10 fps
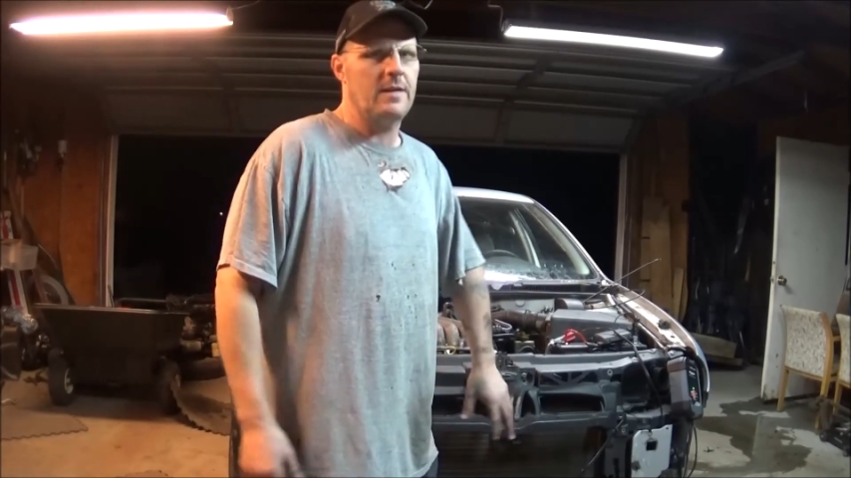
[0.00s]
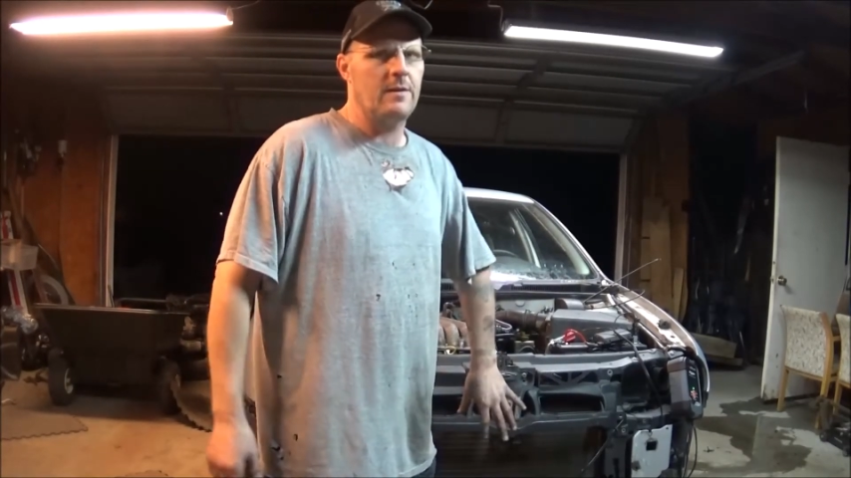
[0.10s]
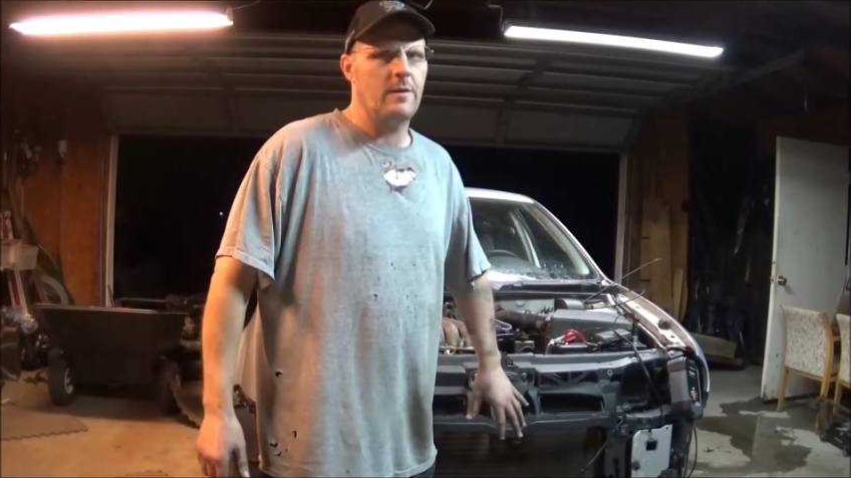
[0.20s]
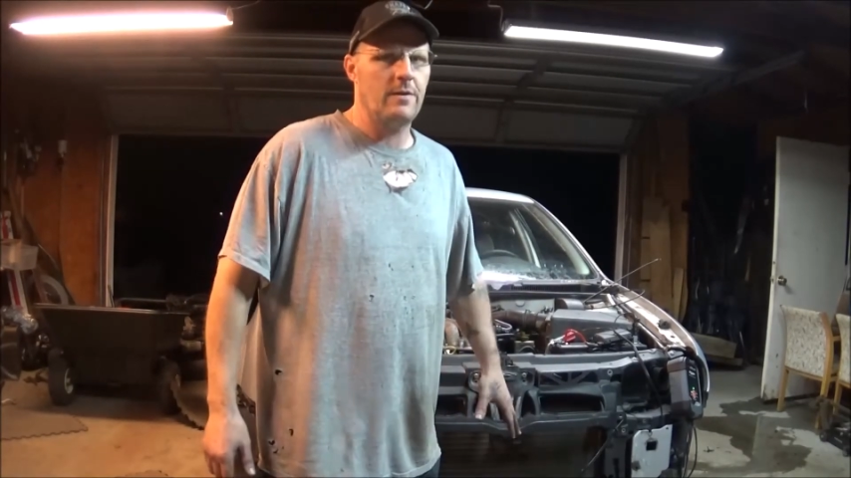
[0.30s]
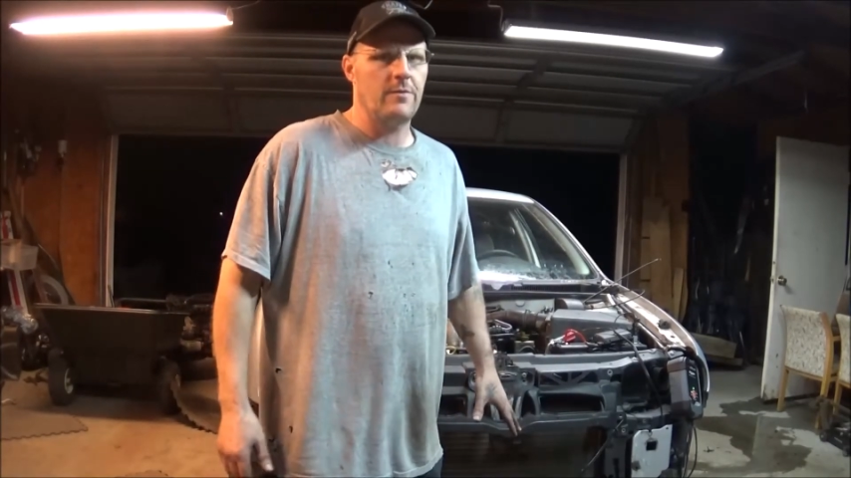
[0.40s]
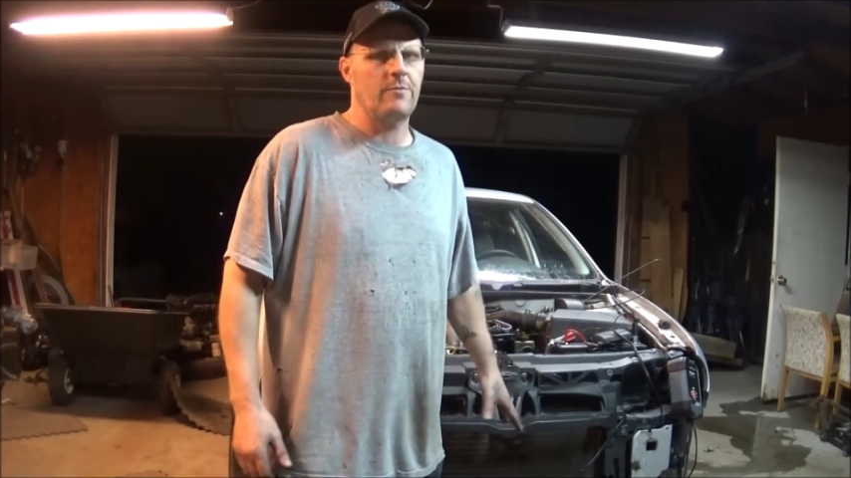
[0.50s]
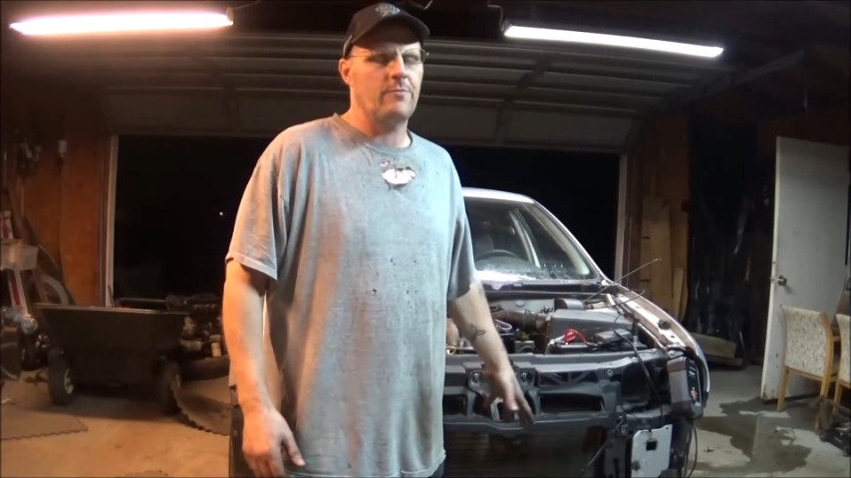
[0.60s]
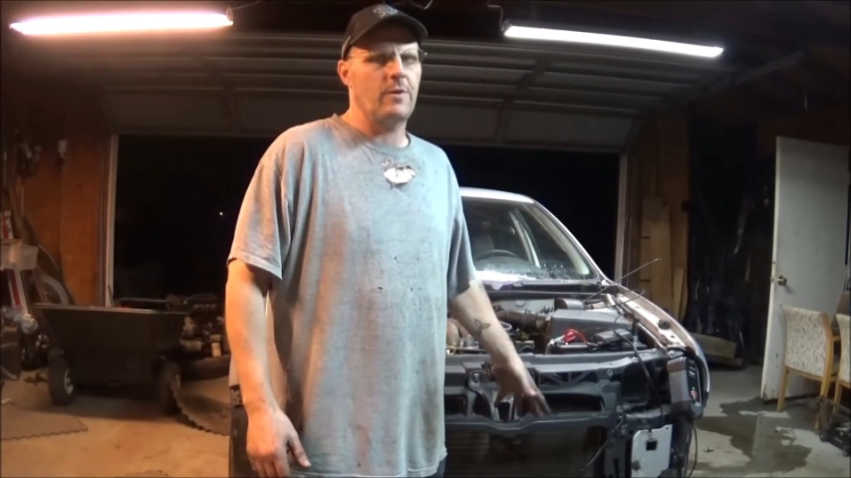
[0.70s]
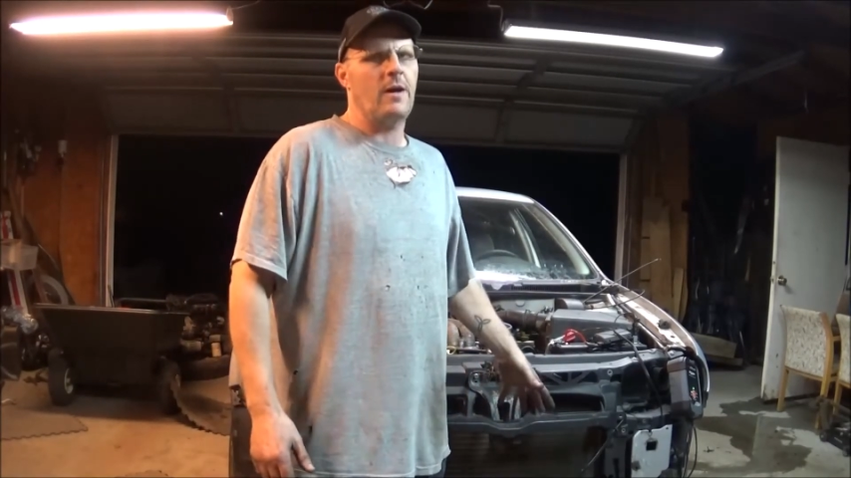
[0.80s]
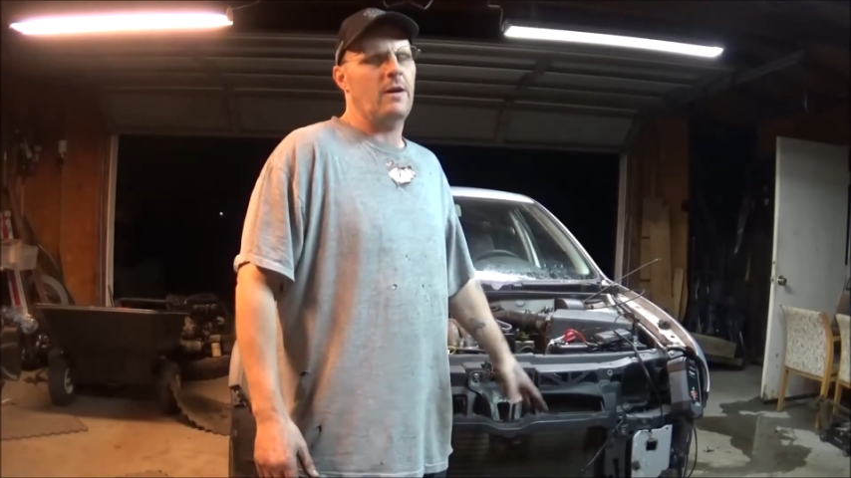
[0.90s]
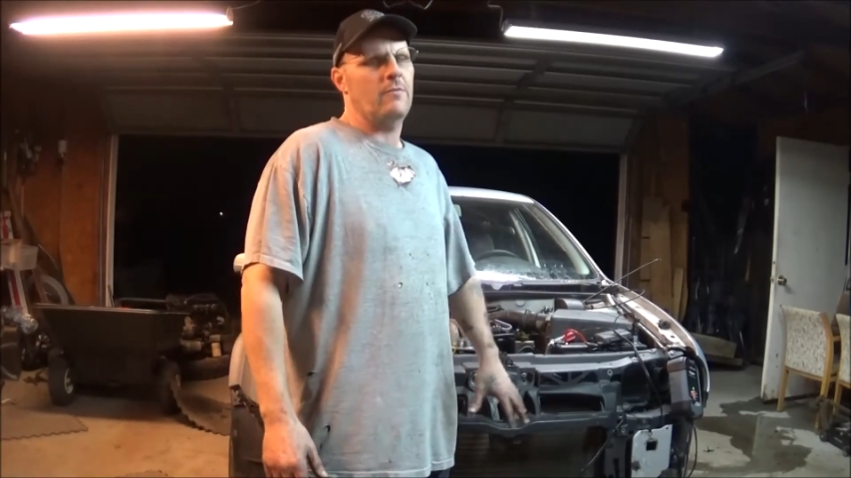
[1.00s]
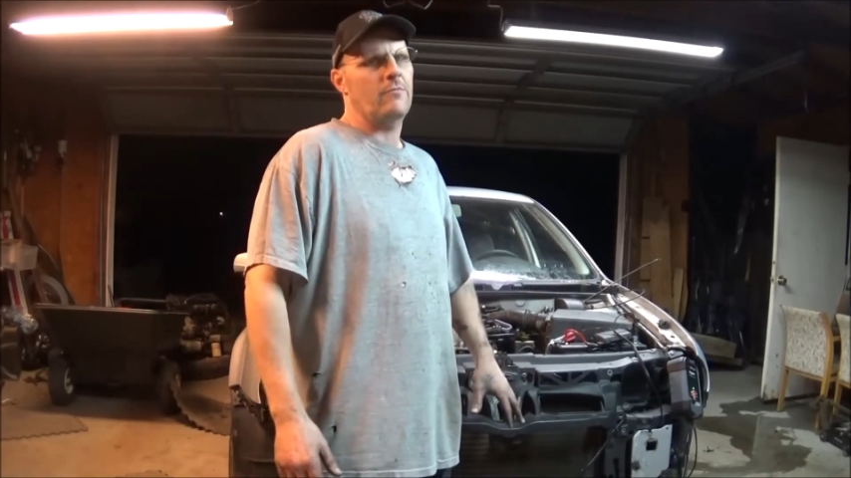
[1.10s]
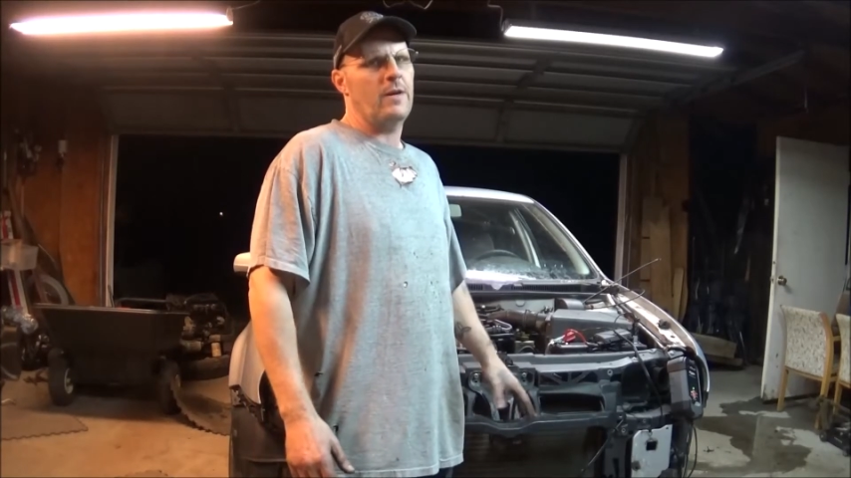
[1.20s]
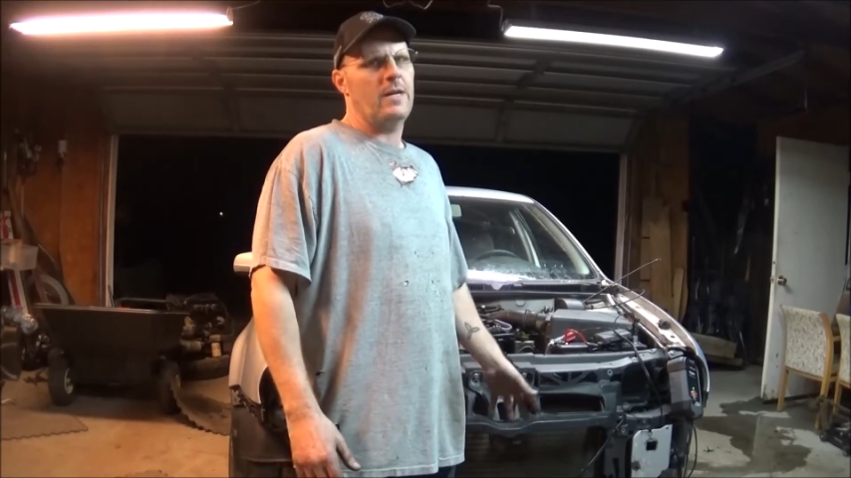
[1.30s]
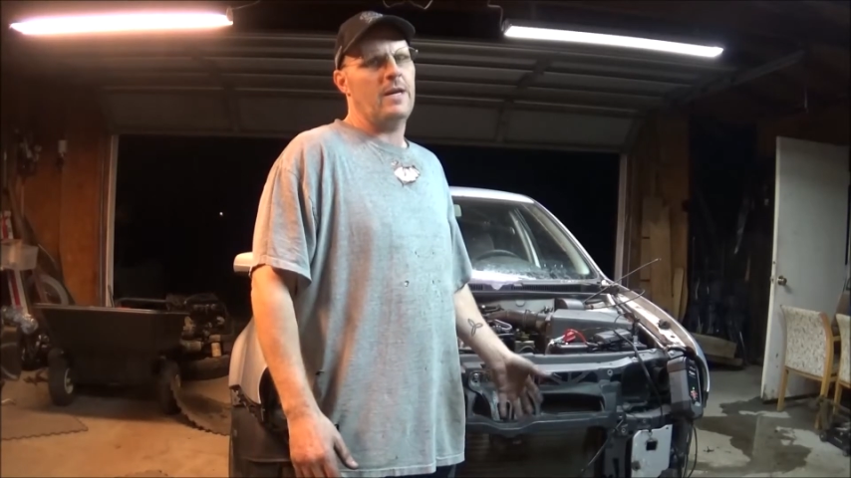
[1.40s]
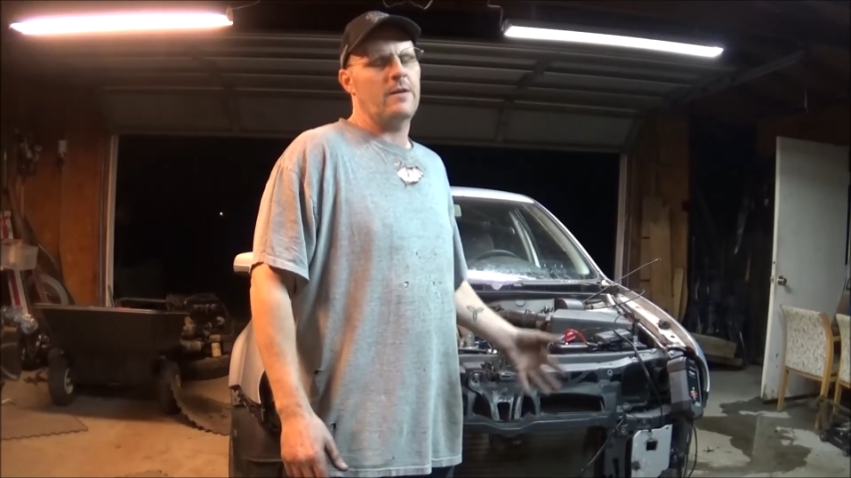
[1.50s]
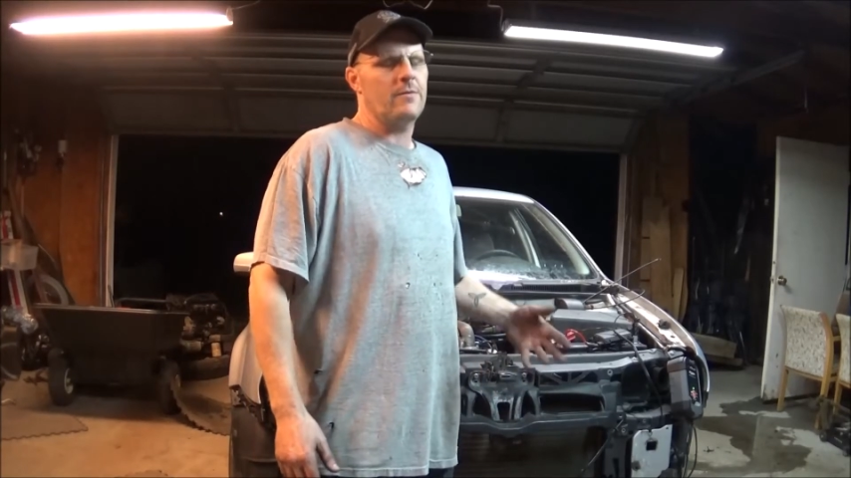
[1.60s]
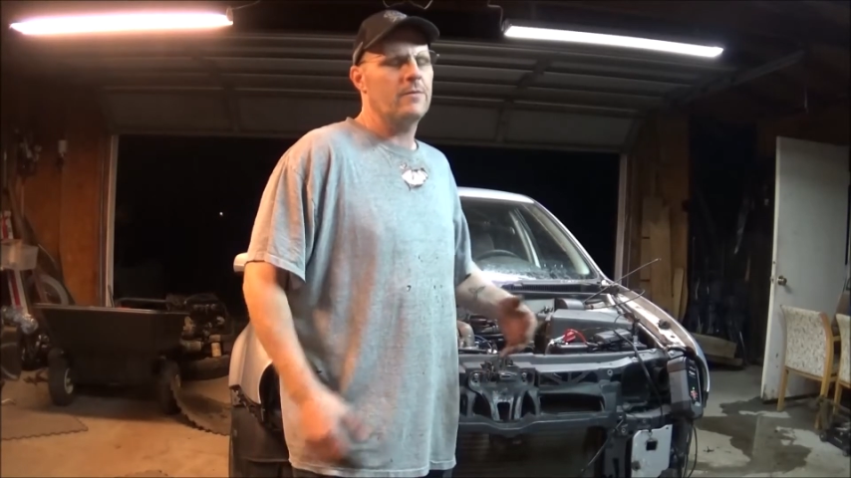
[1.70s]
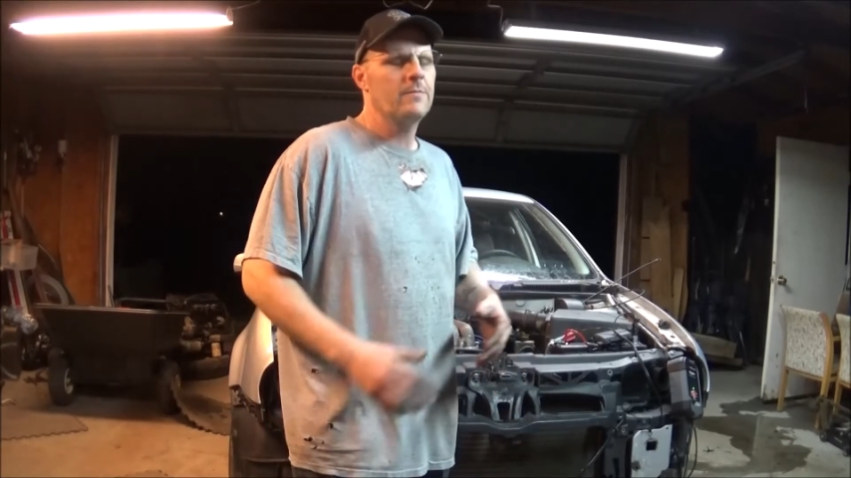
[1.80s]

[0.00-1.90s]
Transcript: another radiator,